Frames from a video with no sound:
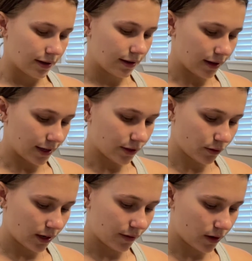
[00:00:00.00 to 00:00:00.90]
I
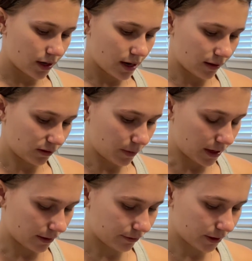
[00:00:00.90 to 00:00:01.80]
don't have any
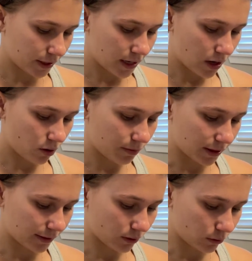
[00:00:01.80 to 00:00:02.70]
SPF right now, but
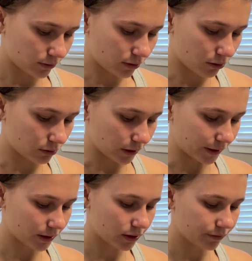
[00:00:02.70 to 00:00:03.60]
it's also
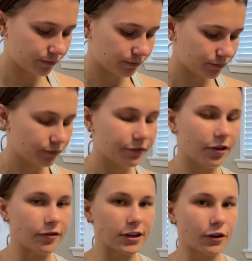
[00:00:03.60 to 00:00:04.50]
like
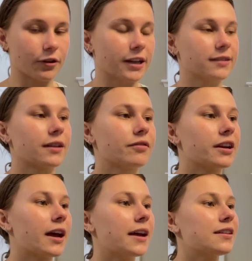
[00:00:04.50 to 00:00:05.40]
50 degrees every
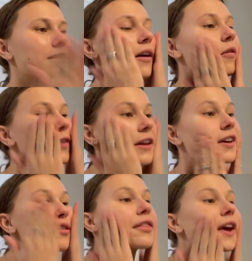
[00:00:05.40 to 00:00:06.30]
day, so I don't really
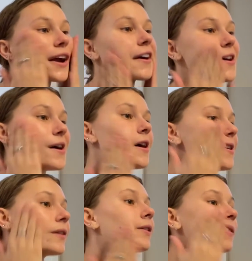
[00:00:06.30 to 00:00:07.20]
think
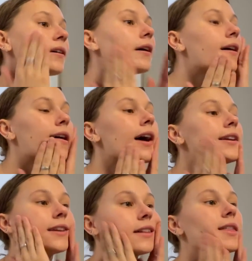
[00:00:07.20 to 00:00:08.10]
I
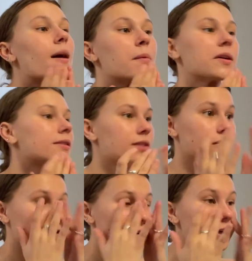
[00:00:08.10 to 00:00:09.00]
need that much
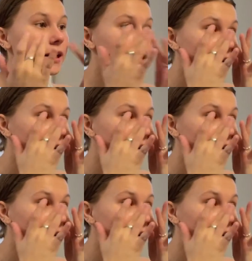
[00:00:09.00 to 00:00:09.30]
sunscreen.